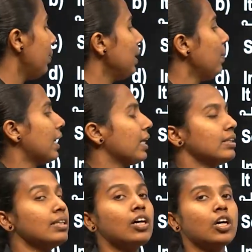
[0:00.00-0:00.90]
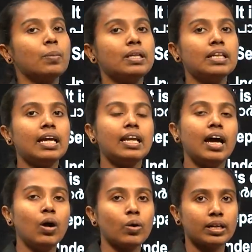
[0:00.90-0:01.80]
Pinaparina, the government and
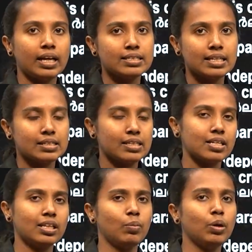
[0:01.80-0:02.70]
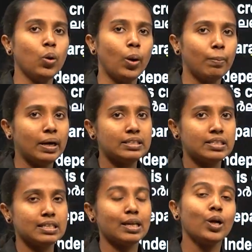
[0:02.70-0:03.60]
allow organizations, the number
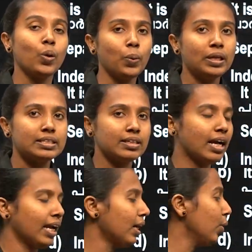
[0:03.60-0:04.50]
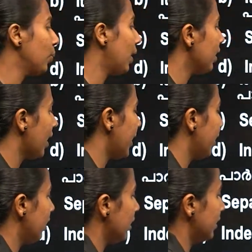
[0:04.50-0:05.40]
budgeting, auditing, and a reward of Garingal